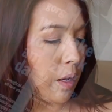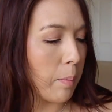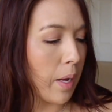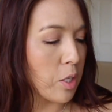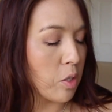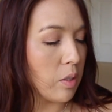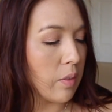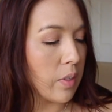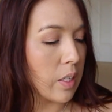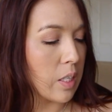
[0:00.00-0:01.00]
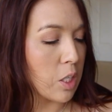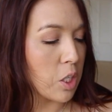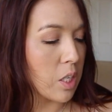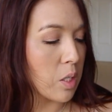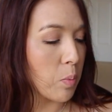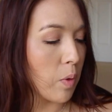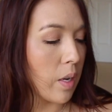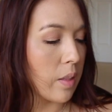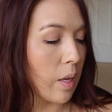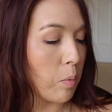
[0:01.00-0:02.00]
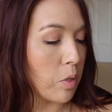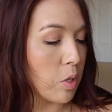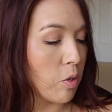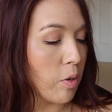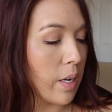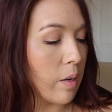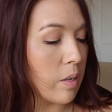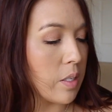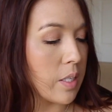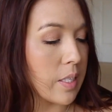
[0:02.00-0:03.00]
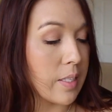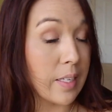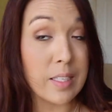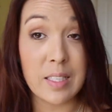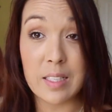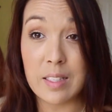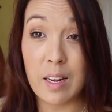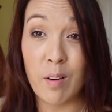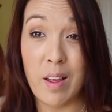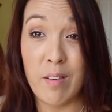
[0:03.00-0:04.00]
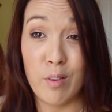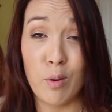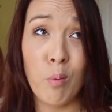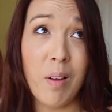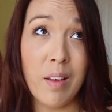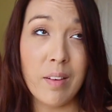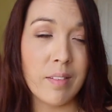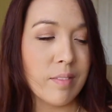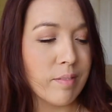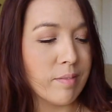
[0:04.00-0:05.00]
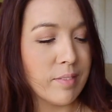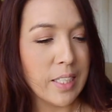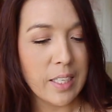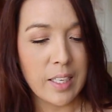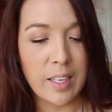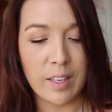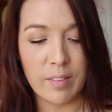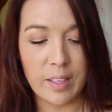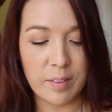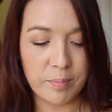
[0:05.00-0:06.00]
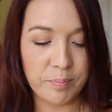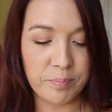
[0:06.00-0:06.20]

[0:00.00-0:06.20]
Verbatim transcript: a magical leave-in conditioning spray that will turn your hair into the sexiest hair ever. What? All right.